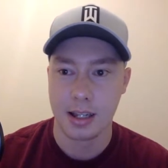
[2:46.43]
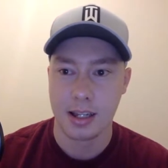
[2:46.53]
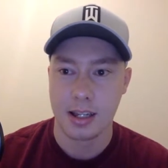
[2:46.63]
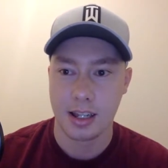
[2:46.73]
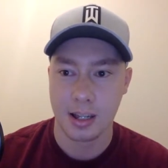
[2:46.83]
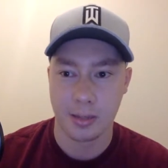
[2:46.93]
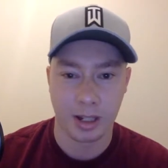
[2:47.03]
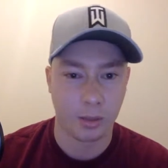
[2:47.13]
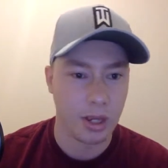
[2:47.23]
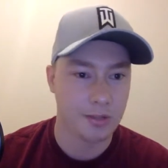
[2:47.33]

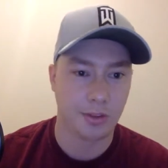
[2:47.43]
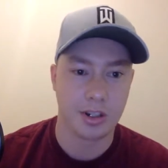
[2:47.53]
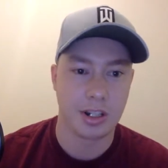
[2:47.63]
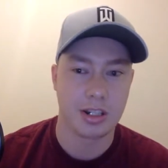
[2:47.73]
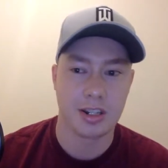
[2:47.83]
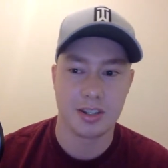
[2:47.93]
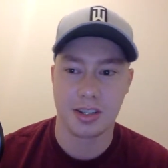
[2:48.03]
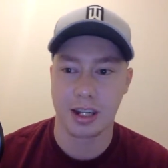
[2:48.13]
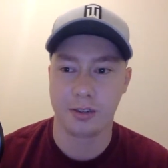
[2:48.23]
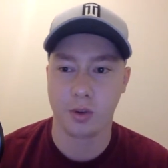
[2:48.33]
Like West Virginia is
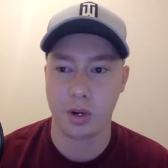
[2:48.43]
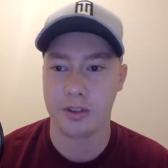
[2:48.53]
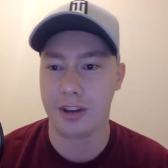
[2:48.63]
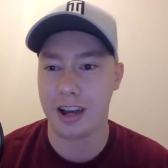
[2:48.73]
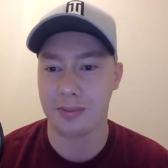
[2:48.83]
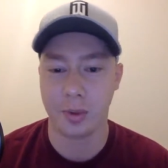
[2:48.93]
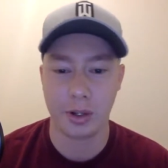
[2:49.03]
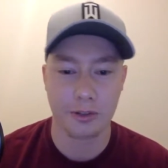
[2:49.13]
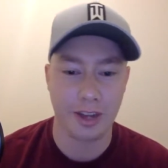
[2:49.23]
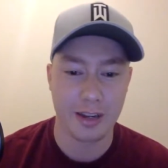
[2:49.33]
like
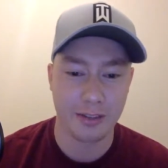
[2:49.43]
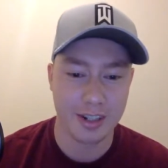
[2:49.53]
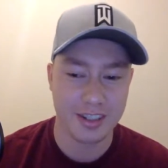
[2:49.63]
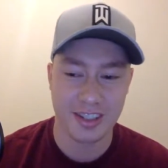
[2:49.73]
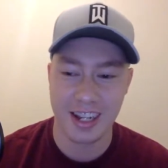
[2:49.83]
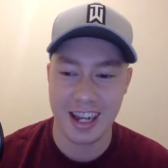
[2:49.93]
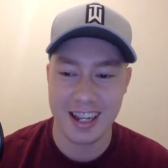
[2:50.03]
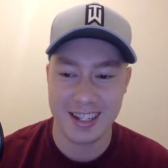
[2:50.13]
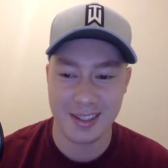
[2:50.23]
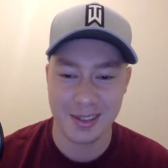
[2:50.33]
45-point favorites today,
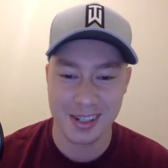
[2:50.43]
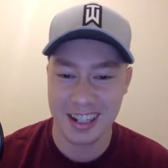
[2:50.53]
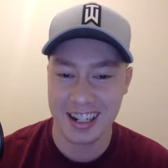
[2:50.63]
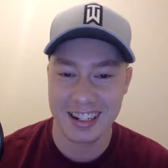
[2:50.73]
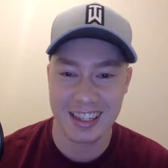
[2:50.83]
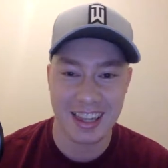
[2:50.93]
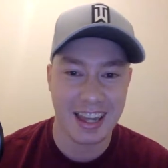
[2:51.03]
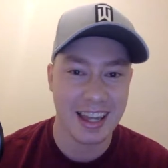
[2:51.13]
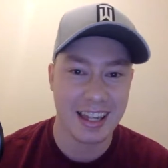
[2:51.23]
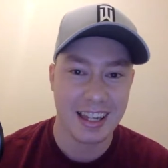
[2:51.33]
so we'll get into
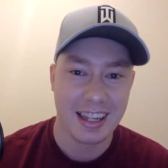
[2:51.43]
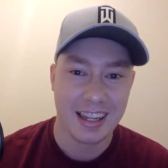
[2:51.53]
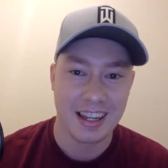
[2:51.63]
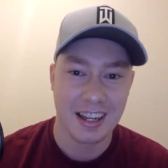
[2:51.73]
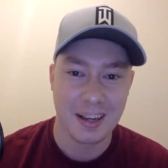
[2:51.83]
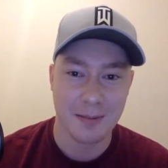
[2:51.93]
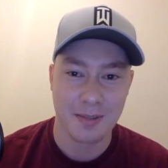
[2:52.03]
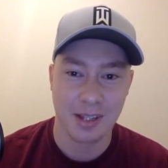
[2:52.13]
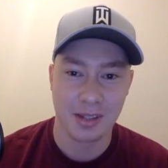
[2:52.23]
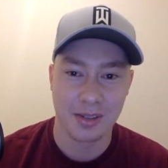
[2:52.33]
that.
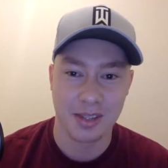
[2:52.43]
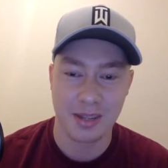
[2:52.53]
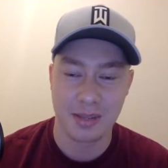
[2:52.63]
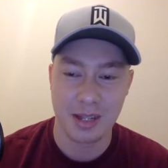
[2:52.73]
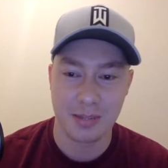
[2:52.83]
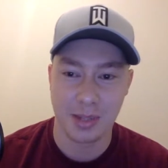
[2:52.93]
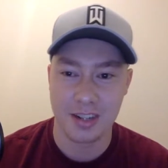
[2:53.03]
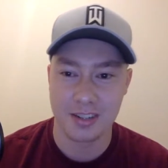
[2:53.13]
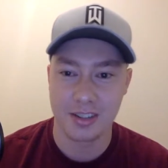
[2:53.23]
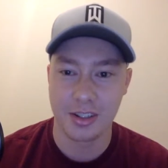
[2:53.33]
So some of these
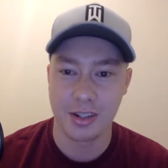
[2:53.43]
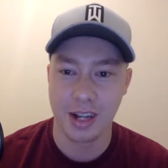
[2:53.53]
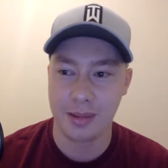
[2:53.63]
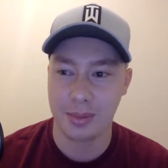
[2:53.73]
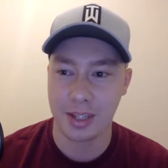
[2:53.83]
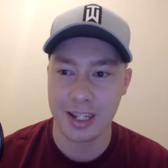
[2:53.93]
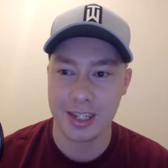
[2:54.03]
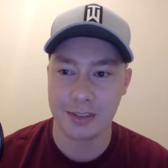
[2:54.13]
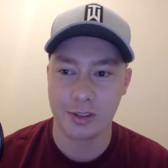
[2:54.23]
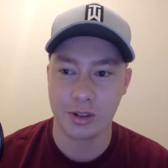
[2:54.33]
players do not play
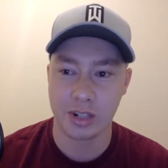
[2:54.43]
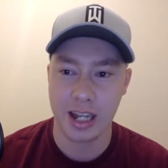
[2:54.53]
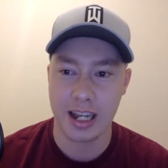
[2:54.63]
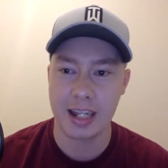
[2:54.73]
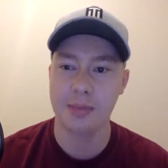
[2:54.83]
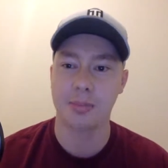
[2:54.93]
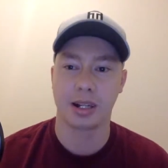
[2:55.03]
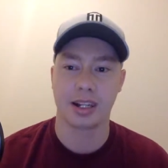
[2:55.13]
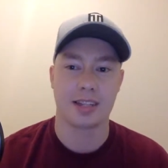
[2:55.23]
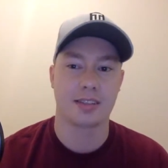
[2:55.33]
the full game
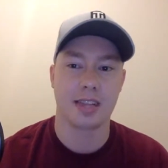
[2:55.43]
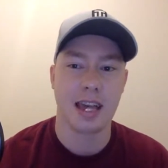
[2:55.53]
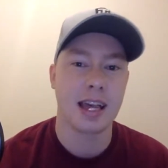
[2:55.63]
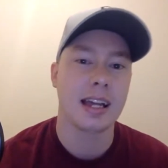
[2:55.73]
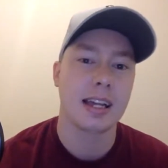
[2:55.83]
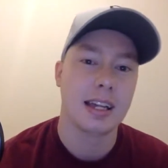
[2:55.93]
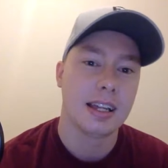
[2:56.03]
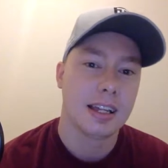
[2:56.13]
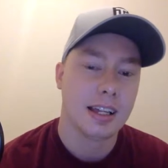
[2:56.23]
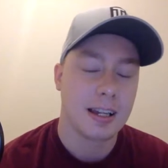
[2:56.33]
because of that.
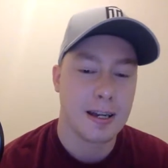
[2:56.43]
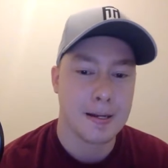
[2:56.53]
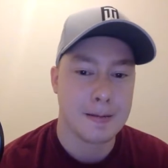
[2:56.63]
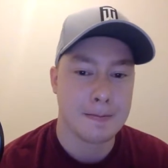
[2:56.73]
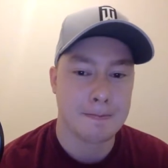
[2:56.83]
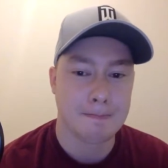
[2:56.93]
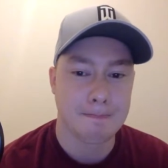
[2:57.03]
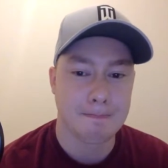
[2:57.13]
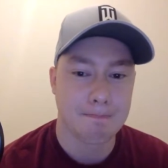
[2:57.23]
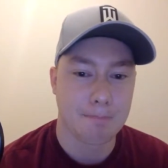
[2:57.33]

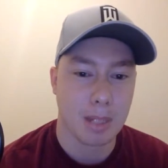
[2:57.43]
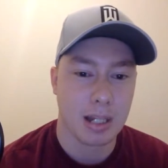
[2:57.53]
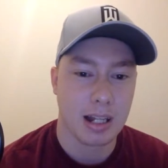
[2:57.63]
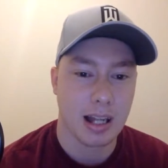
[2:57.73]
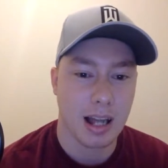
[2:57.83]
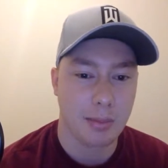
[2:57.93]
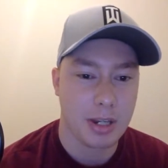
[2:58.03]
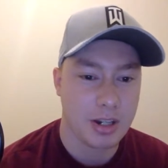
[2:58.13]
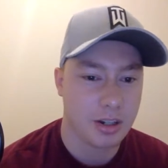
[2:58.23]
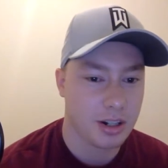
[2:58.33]
But I'll be
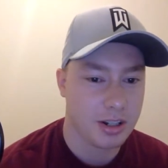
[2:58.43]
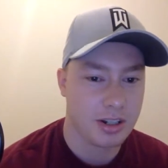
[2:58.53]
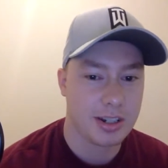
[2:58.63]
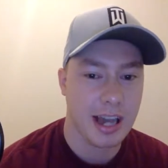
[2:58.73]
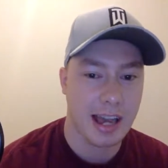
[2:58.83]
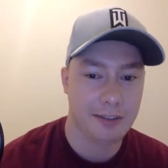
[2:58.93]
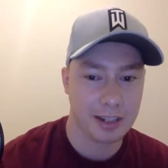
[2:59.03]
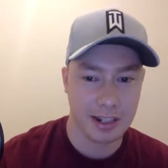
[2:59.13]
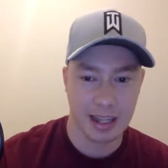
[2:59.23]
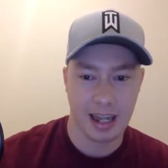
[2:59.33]
sure to dive
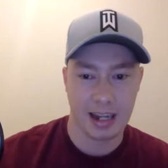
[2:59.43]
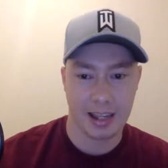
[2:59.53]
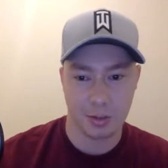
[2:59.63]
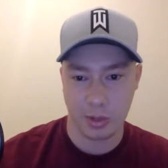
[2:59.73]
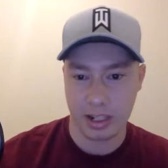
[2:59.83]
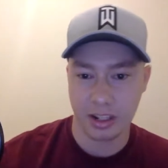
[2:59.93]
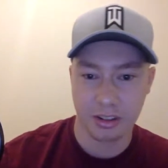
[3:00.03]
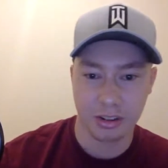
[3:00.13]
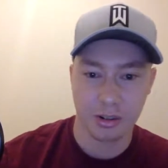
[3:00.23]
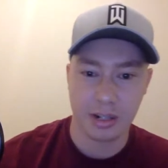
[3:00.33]
into that as we go
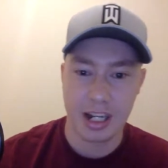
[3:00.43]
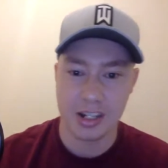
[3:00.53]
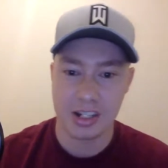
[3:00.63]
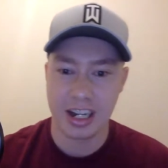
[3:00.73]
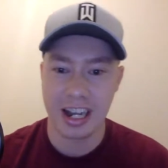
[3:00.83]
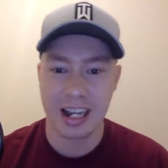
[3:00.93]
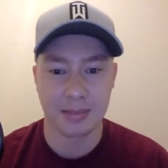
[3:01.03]
through each game